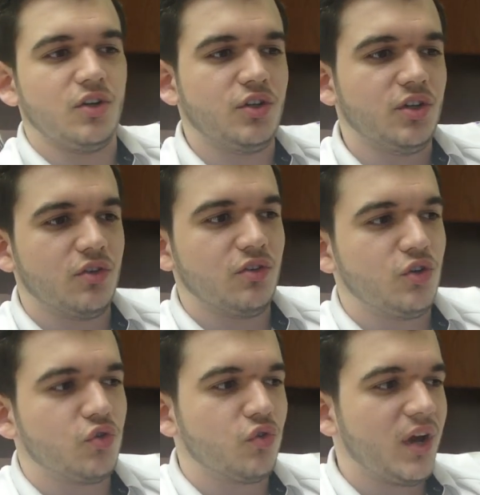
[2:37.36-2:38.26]
you know,
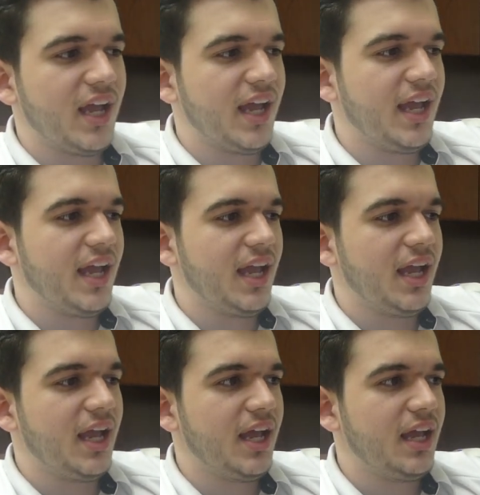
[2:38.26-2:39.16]

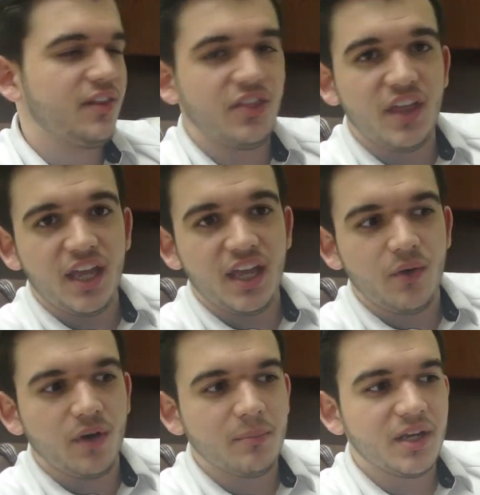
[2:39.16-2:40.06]
great thing
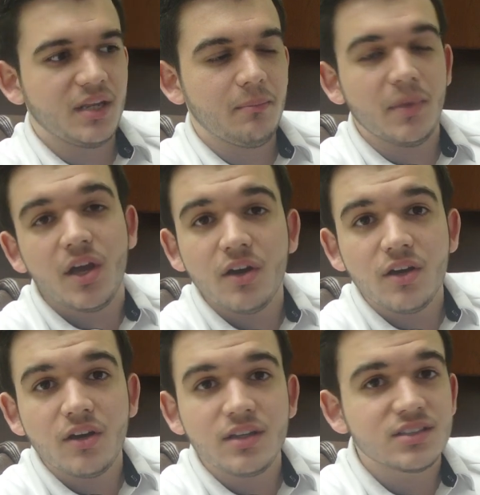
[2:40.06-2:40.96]
where I'm getting
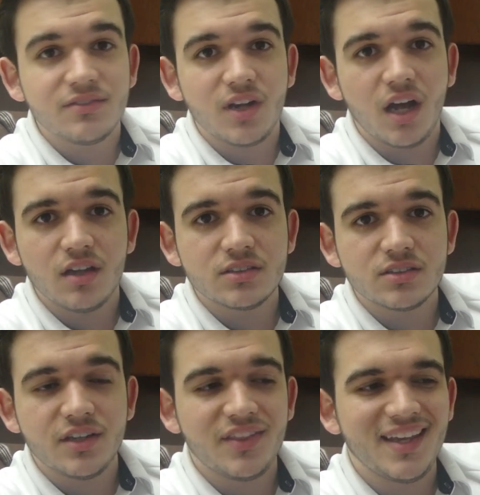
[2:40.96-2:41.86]
millions of dollars or
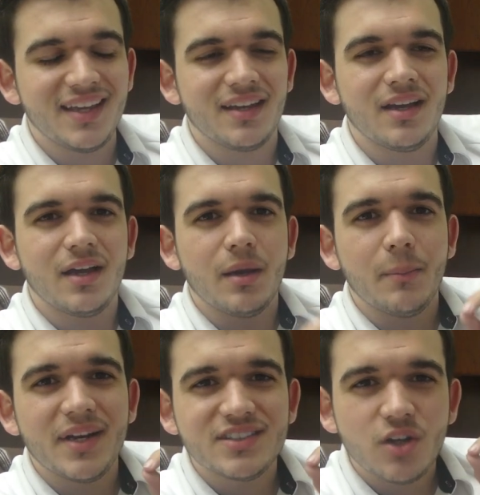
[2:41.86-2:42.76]
anything,
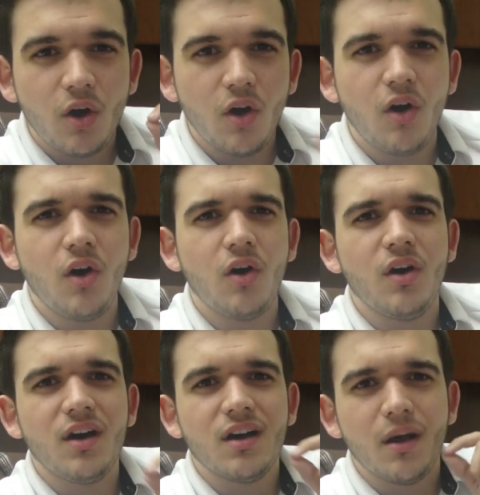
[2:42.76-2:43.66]
but it's
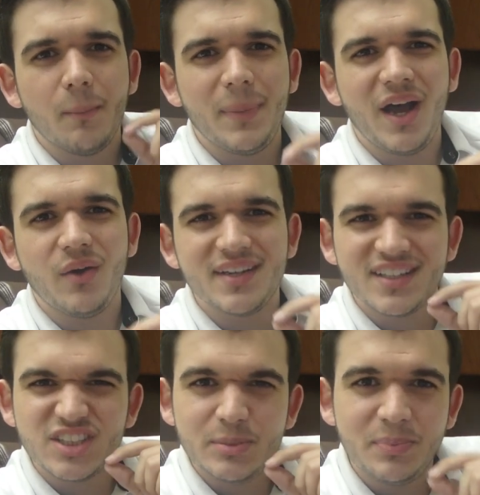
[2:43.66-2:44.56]
all about
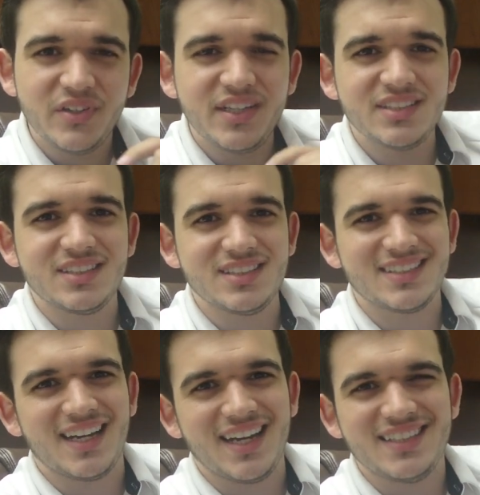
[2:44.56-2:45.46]
experiences,
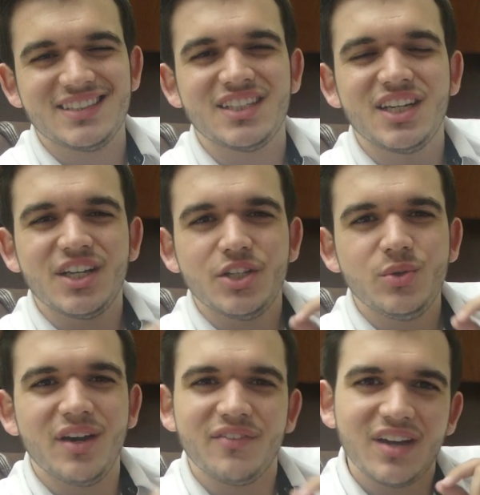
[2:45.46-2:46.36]
guys.
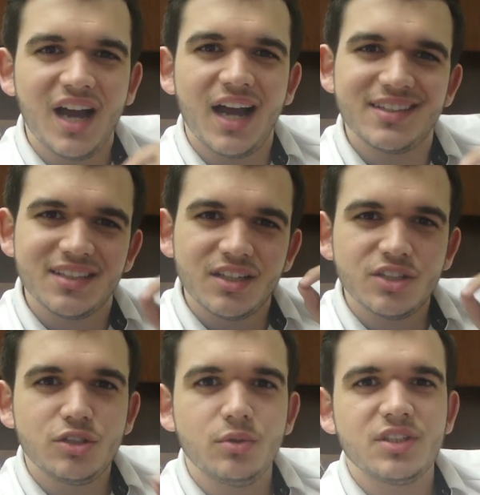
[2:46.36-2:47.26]
You have got
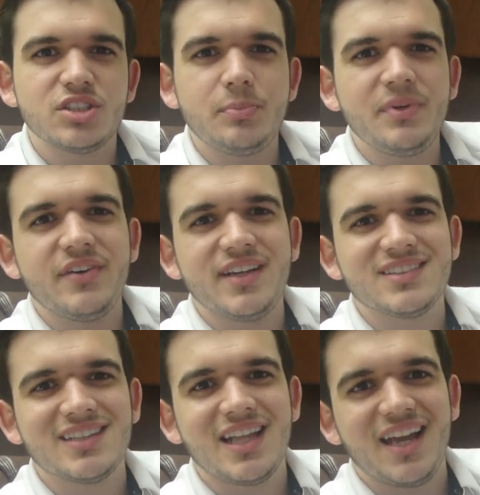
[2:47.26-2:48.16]
to
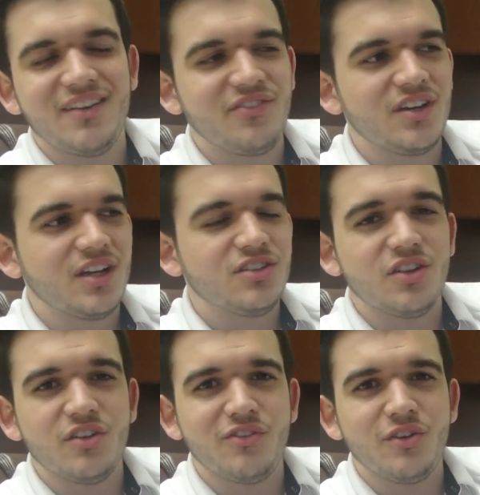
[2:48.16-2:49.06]
experience life to
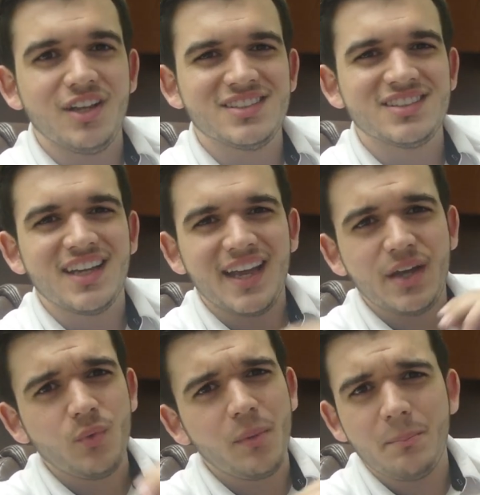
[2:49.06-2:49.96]
the fullest.
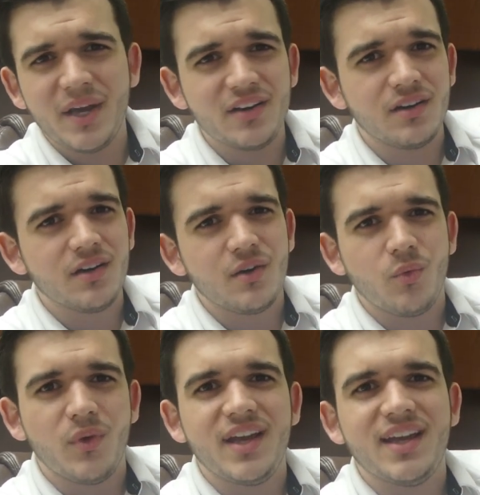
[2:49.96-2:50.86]
And what better
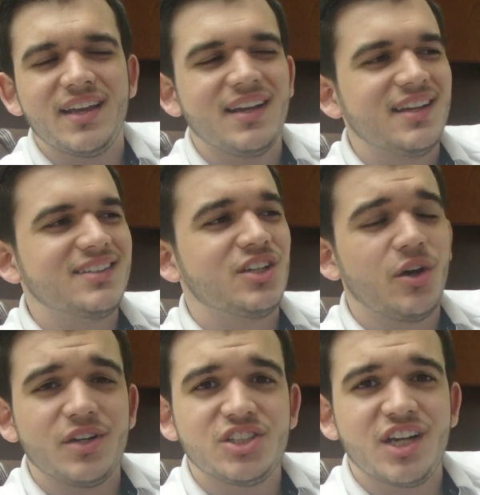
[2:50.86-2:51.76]
way to
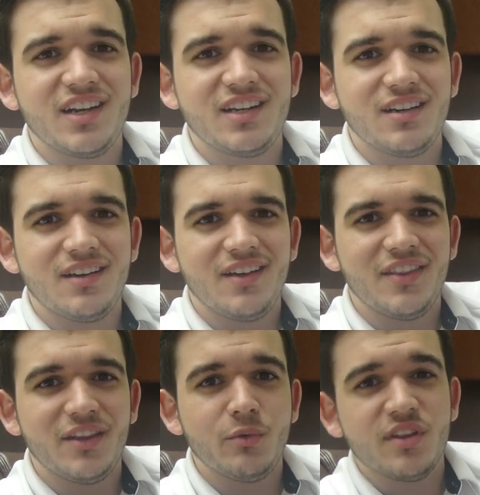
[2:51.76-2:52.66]
go to China
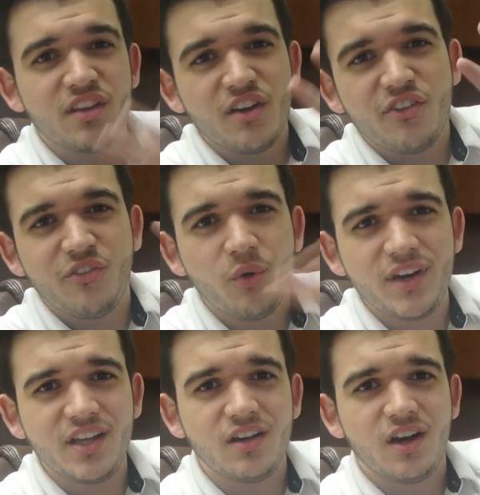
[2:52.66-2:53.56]
than with
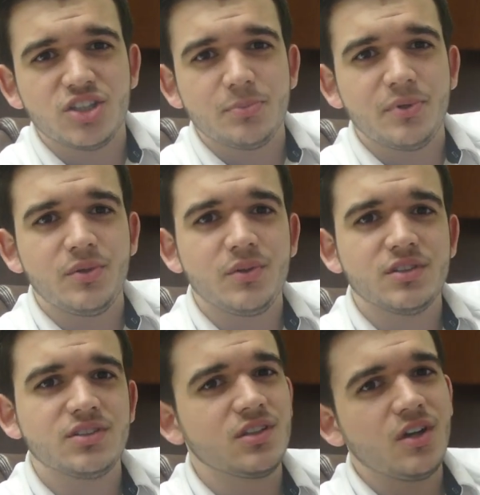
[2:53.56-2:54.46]
40 young
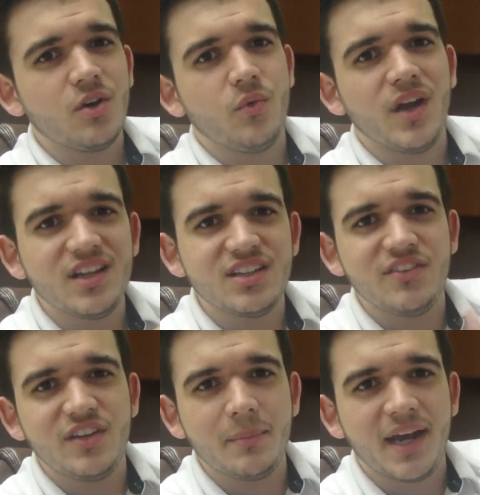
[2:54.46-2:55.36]
entrepreneurs,
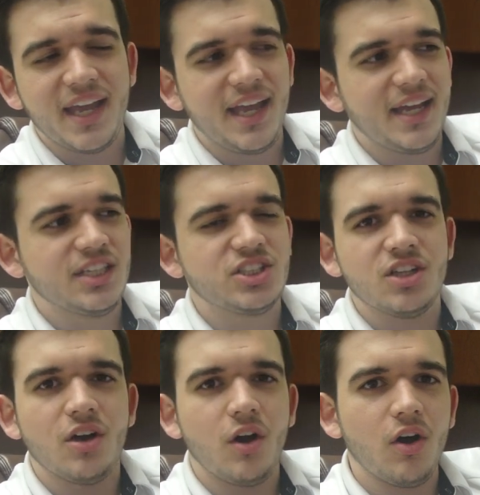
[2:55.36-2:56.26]
relatively my age,
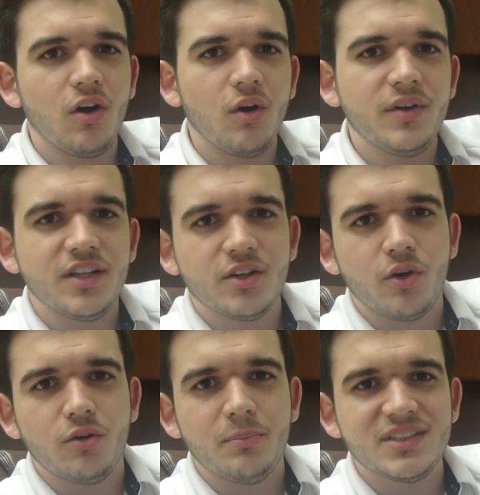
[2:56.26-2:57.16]
all owning their
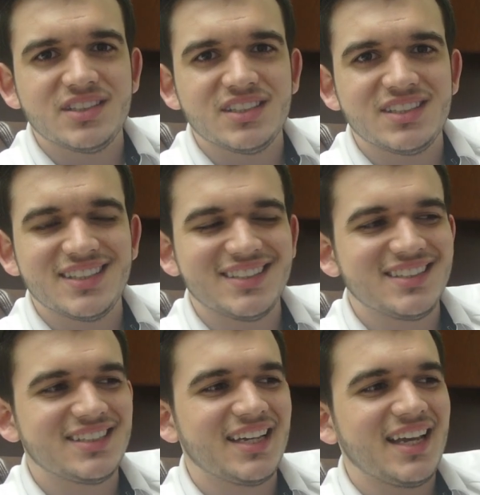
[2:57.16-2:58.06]
own
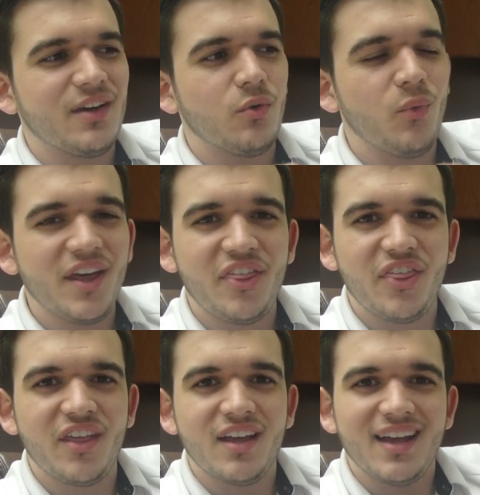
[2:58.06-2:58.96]
businesses,
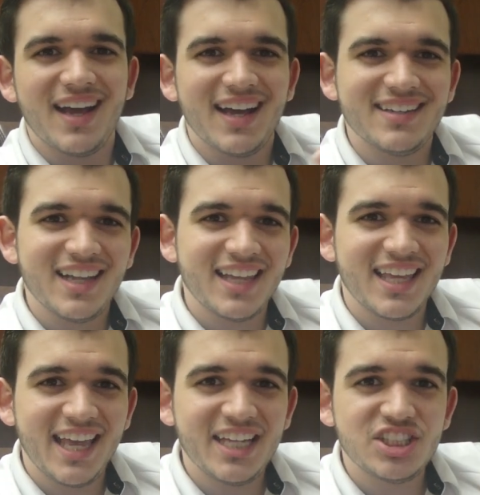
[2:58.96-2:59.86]
with a
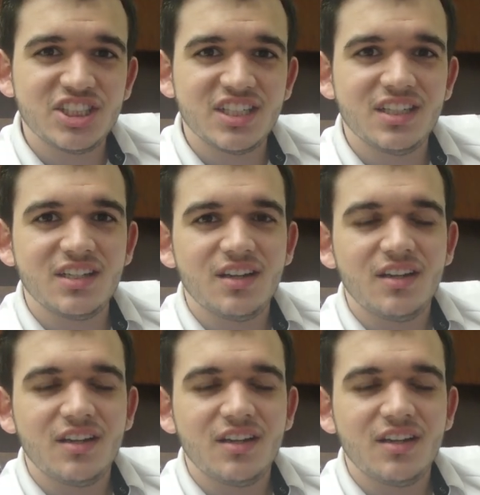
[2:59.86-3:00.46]
delegation